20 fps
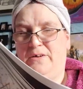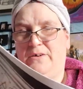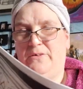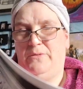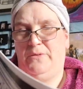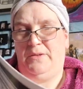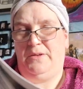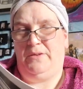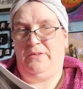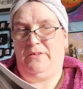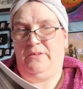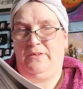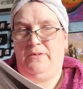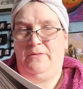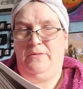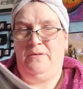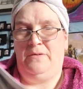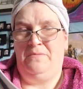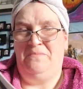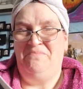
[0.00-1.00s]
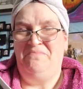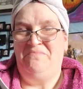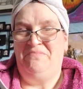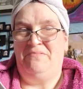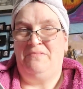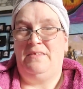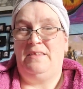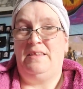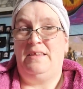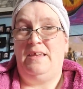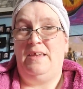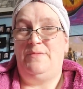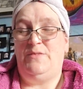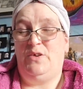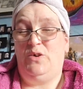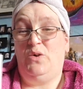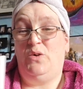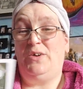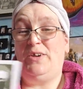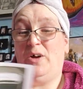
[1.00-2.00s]
code with you, so if you
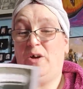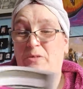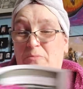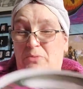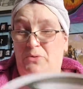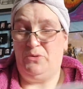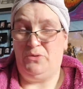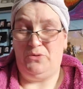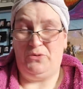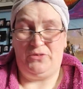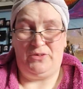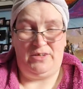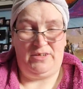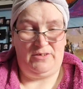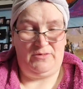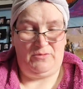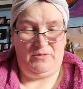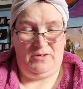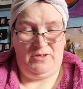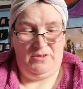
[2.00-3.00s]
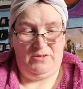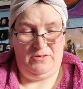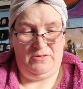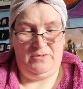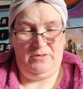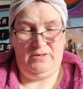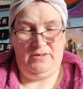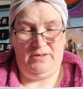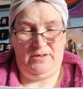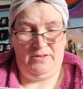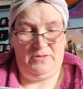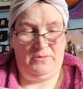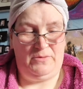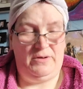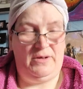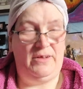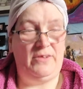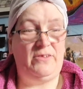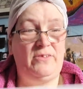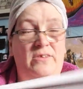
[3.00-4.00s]
call it on pause, then good for you.
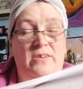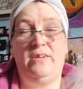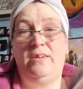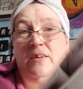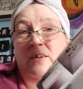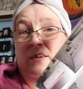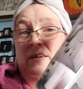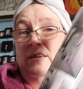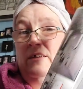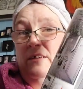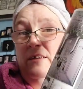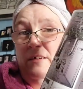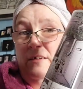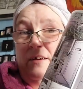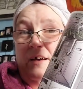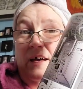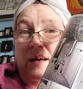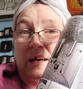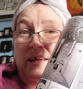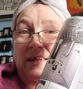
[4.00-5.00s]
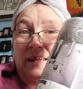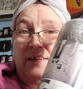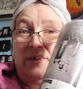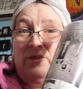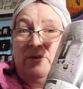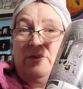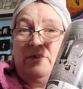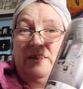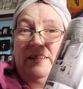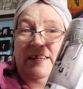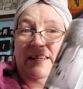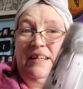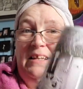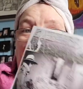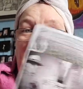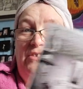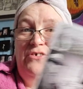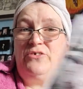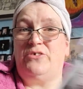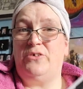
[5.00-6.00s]
Otherwise, yeah, so it's a little
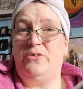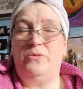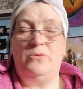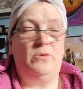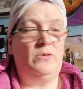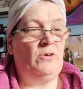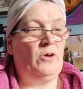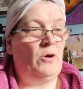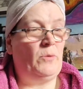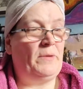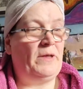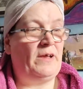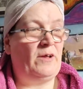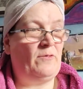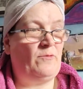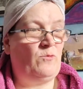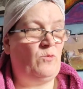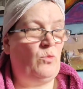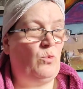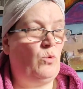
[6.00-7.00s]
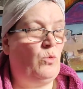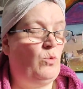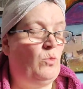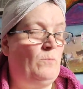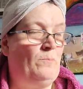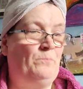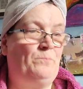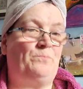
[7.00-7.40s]
intro comic for